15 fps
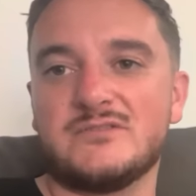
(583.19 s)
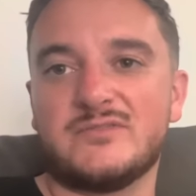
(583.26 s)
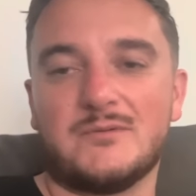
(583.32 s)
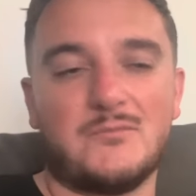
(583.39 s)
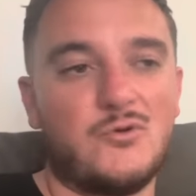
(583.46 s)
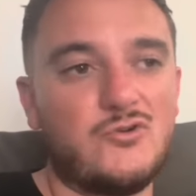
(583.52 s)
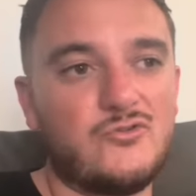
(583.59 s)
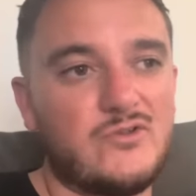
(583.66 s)
I'm
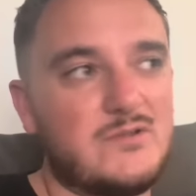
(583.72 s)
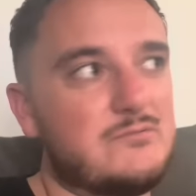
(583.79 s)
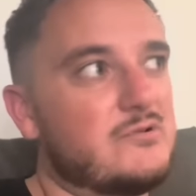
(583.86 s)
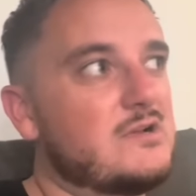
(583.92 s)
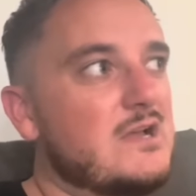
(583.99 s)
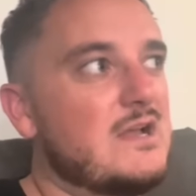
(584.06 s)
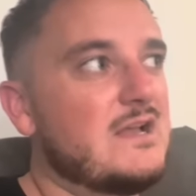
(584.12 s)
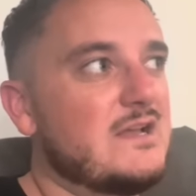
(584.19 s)
hungry,
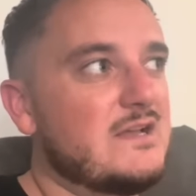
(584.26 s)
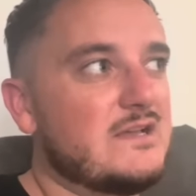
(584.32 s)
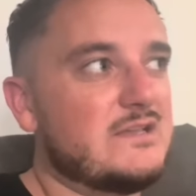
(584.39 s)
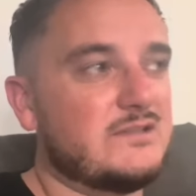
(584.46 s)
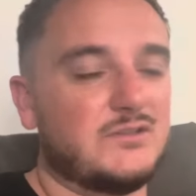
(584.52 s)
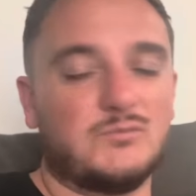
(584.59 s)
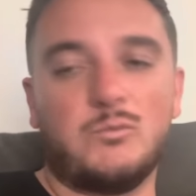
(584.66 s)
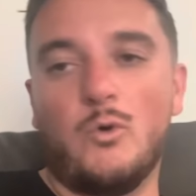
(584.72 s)
but
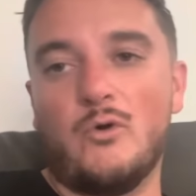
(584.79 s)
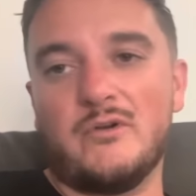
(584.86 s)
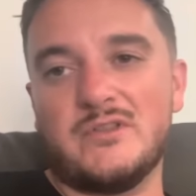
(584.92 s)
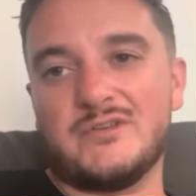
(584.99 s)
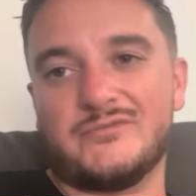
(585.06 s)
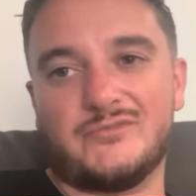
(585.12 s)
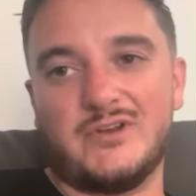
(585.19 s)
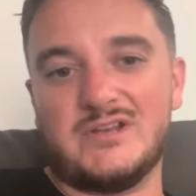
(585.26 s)
there's water in
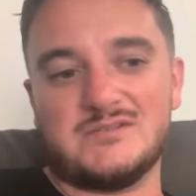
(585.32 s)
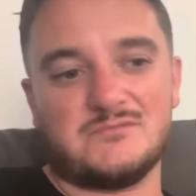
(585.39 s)
the fridge.